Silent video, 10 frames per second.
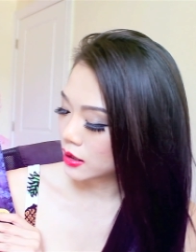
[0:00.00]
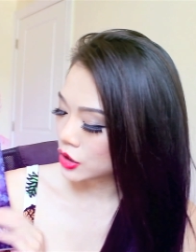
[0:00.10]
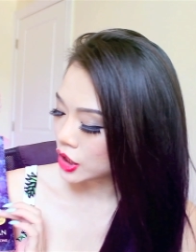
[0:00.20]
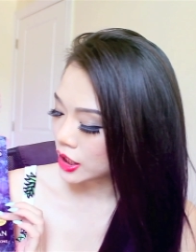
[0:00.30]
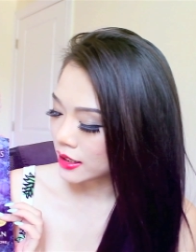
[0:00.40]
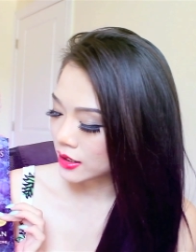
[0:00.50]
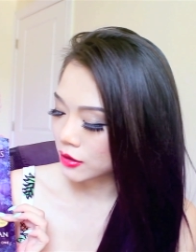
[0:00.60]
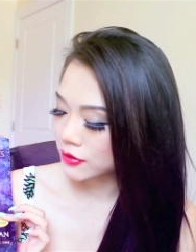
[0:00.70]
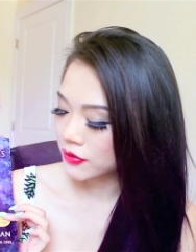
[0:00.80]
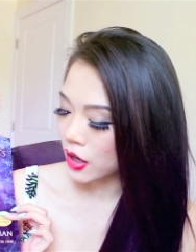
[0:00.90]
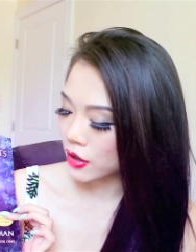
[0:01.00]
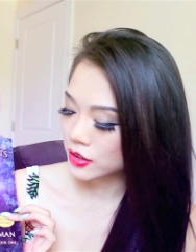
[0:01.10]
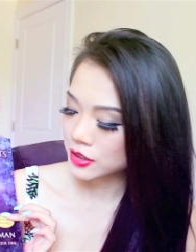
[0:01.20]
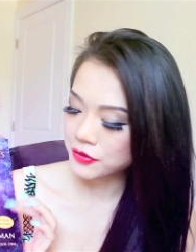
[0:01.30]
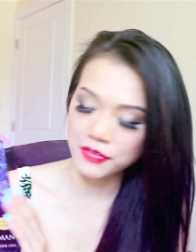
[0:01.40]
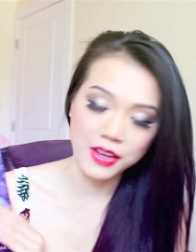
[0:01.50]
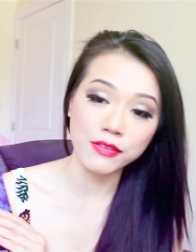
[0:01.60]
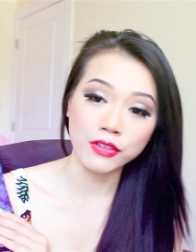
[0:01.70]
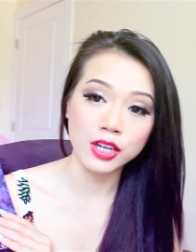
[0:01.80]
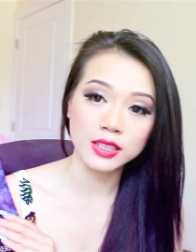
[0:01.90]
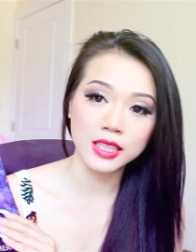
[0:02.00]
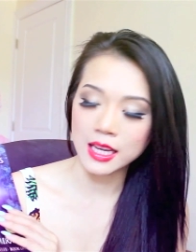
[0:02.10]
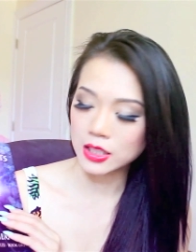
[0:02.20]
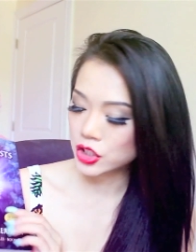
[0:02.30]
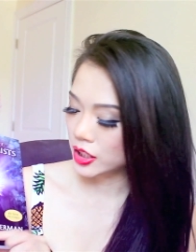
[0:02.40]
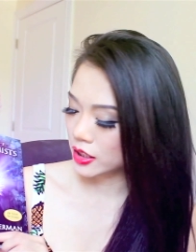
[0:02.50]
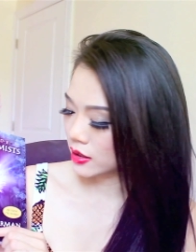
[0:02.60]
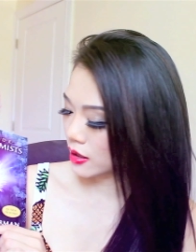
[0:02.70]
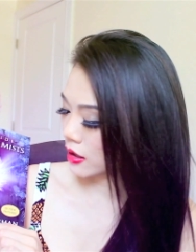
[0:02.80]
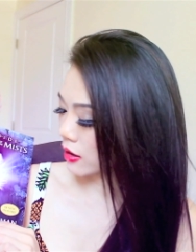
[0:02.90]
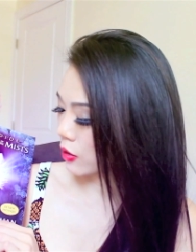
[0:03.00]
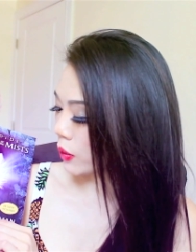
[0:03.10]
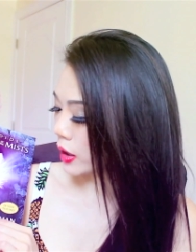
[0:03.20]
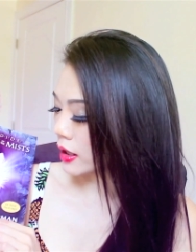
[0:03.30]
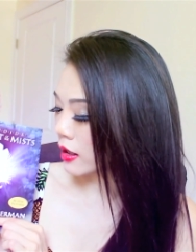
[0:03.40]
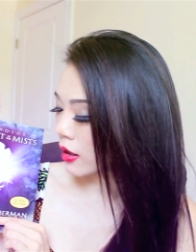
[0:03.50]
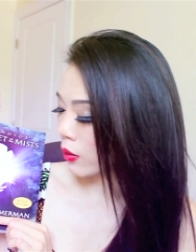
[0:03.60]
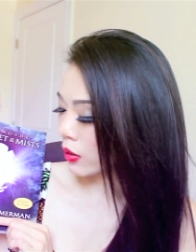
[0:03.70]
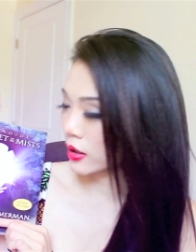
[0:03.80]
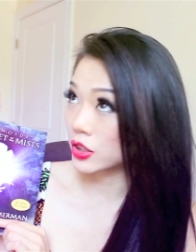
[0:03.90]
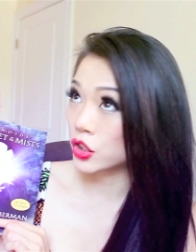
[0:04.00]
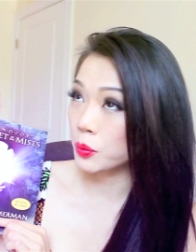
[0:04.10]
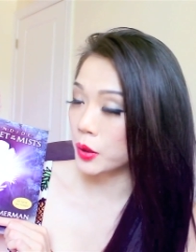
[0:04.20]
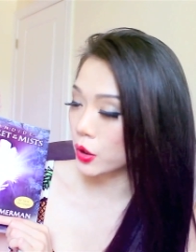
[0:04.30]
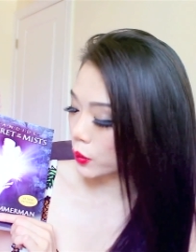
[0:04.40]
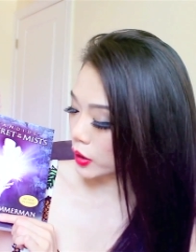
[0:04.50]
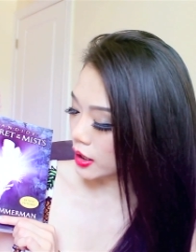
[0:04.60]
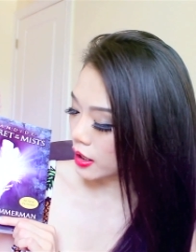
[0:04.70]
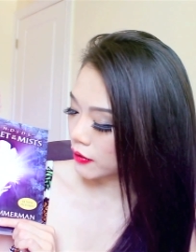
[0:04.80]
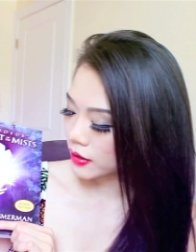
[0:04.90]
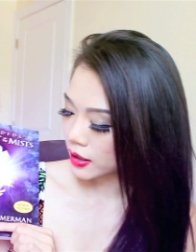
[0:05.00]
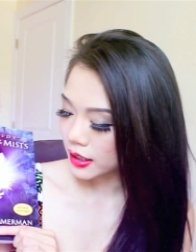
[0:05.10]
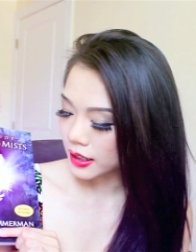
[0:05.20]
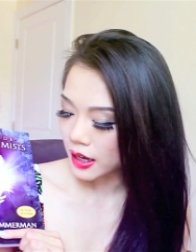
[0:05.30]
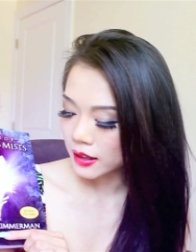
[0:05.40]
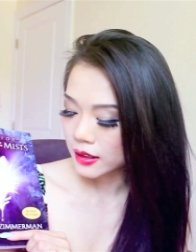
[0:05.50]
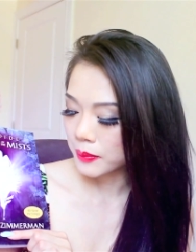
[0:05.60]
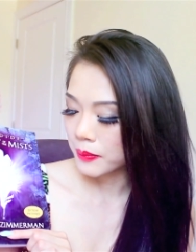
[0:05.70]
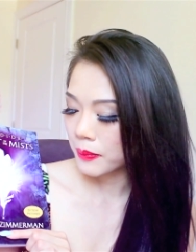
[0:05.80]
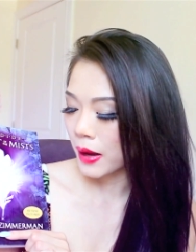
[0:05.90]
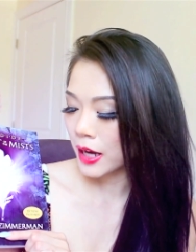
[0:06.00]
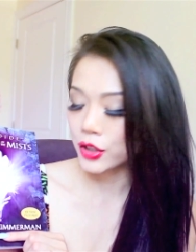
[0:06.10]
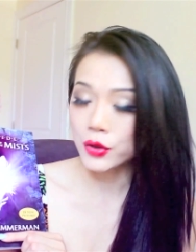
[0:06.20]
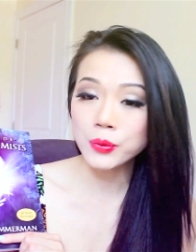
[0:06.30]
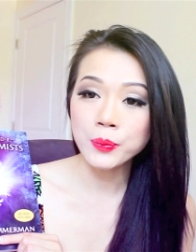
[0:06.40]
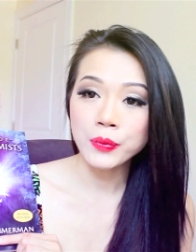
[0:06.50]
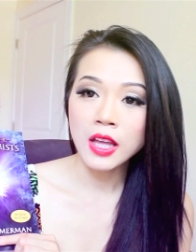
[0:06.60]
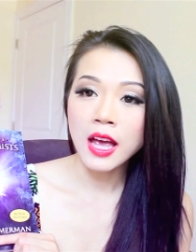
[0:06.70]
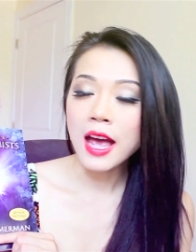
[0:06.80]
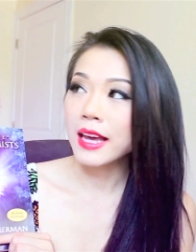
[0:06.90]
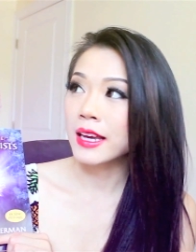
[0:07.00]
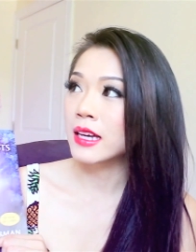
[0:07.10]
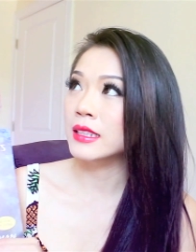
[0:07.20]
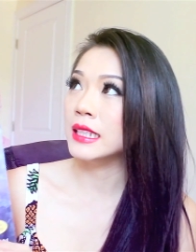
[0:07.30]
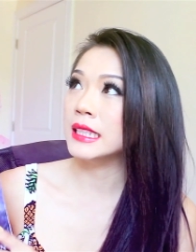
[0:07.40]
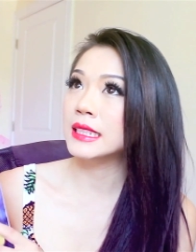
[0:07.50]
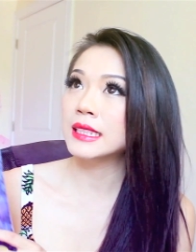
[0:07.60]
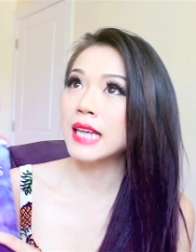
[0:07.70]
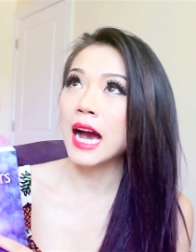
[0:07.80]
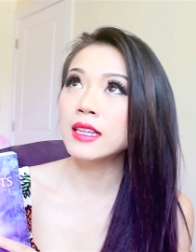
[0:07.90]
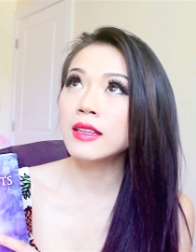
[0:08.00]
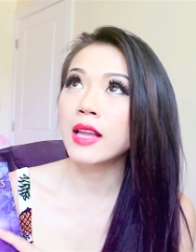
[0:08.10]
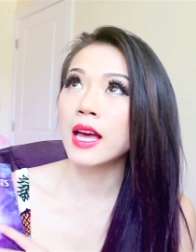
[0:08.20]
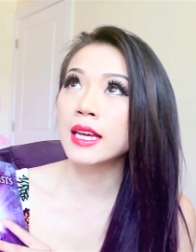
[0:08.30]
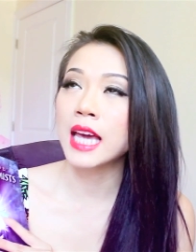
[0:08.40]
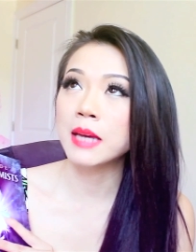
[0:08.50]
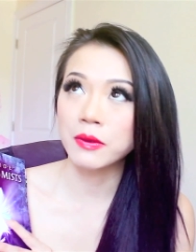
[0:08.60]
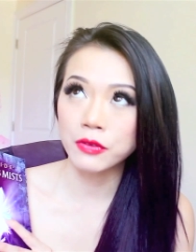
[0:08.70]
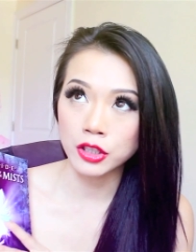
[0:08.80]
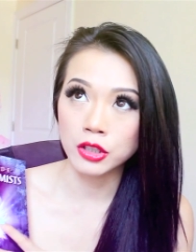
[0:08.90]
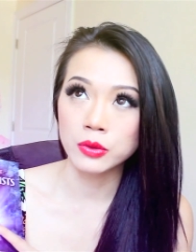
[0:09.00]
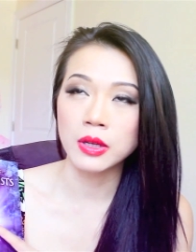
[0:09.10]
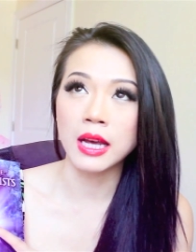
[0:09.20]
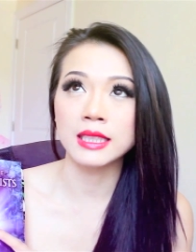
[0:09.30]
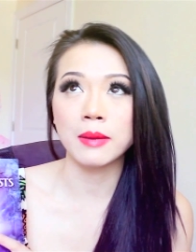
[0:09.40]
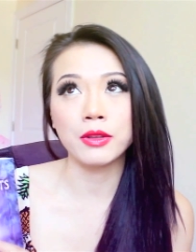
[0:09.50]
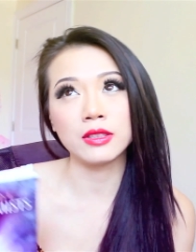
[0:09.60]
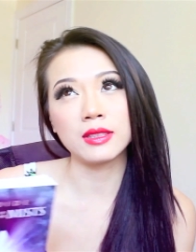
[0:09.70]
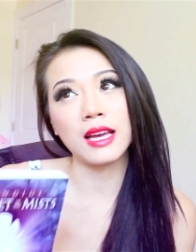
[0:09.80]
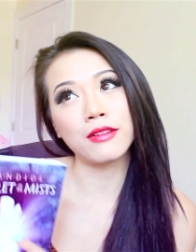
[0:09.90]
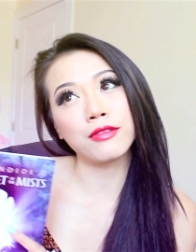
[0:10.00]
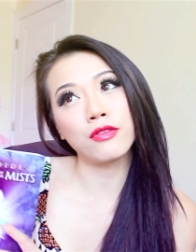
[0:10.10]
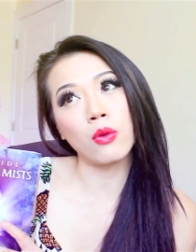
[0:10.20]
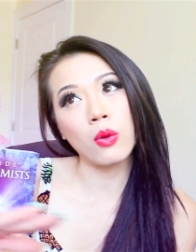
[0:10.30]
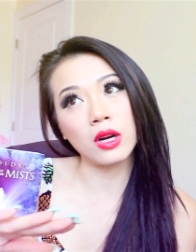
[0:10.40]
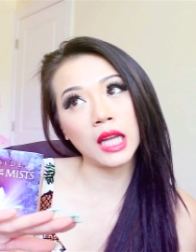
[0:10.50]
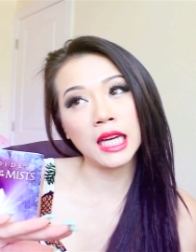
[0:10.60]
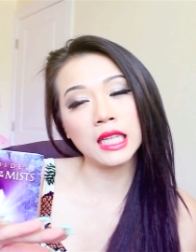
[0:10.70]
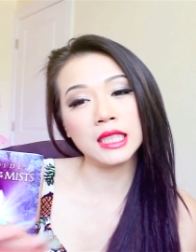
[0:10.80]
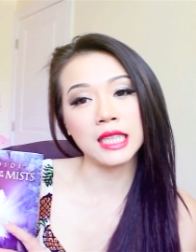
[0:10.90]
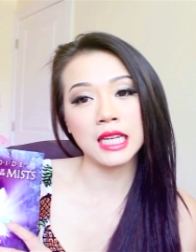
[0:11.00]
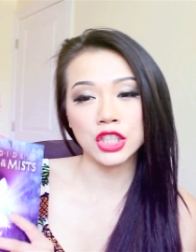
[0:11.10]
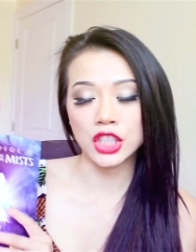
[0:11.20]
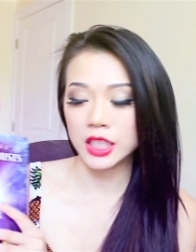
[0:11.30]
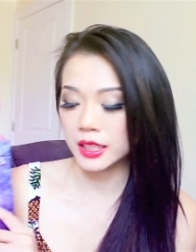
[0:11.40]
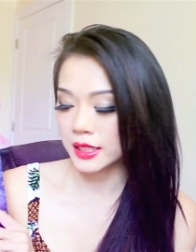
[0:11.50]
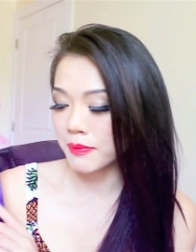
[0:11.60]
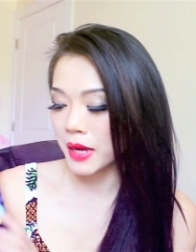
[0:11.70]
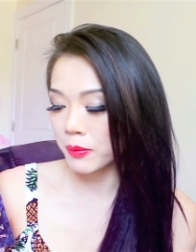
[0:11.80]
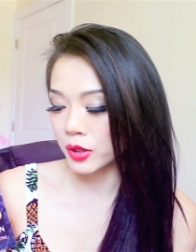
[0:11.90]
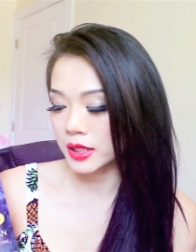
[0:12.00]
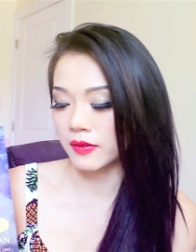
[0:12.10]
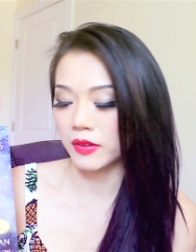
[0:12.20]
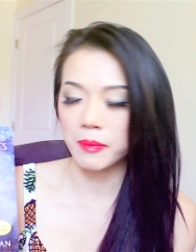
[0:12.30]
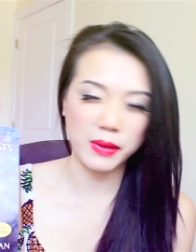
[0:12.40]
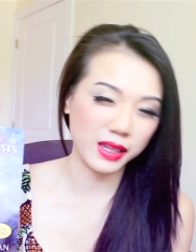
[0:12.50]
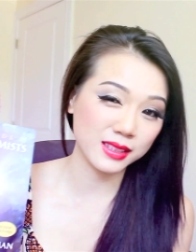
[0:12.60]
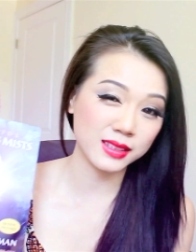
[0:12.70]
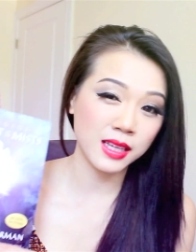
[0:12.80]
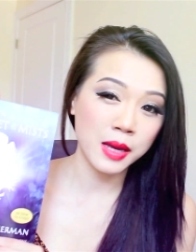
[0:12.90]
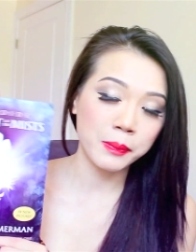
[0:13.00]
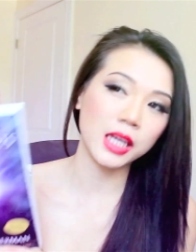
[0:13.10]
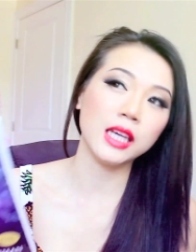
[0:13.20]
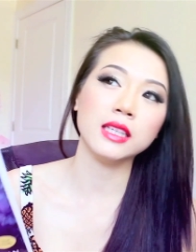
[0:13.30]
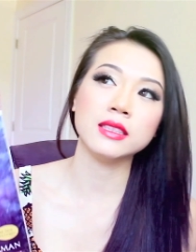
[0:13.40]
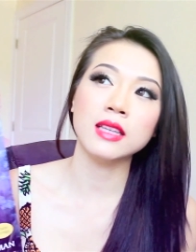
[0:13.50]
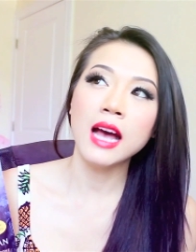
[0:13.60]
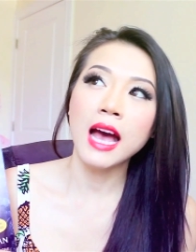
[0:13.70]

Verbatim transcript: she is her father's favorite and she is the queen or the to-be queen of the Kala Bayou and it's kind of like Game of Thrones except there's like four land and she is the main princess the biggest piece